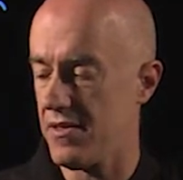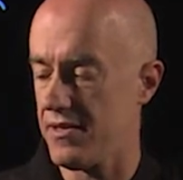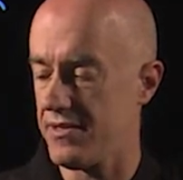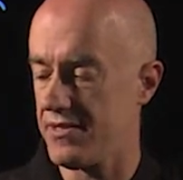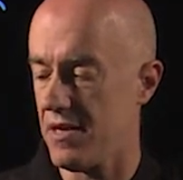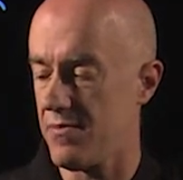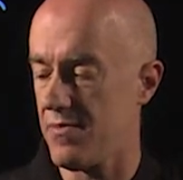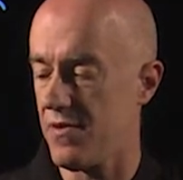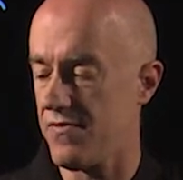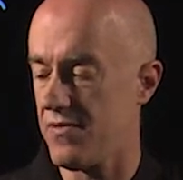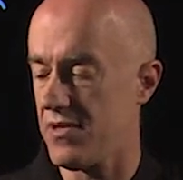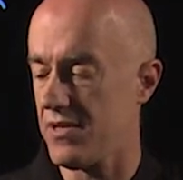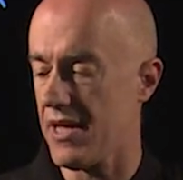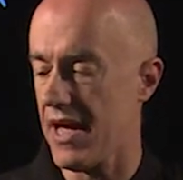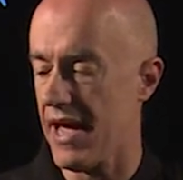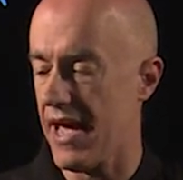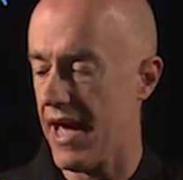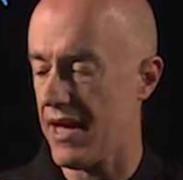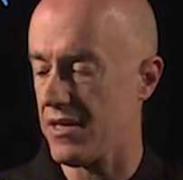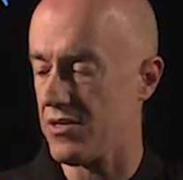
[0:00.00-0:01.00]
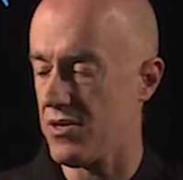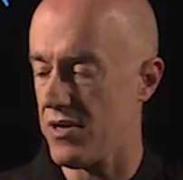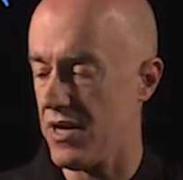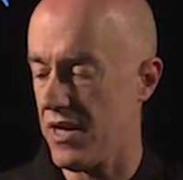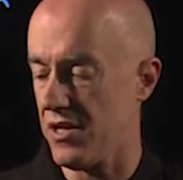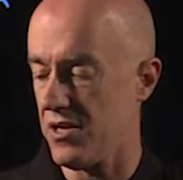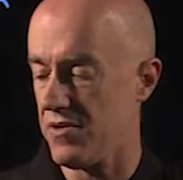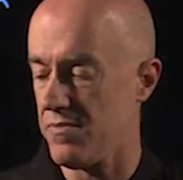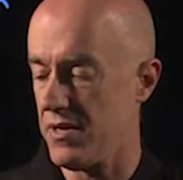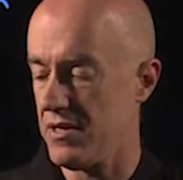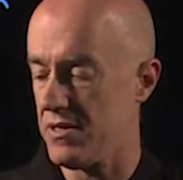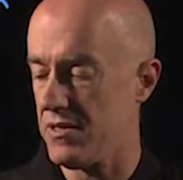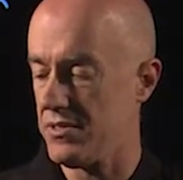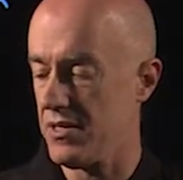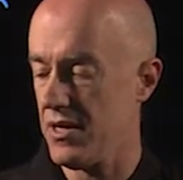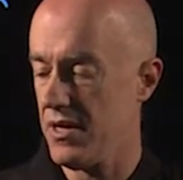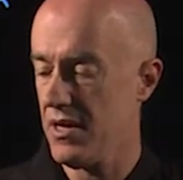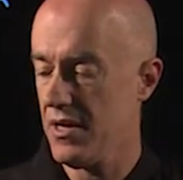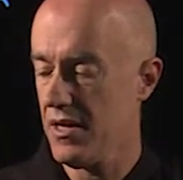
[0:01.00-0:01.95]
the sum of the diagonal elements,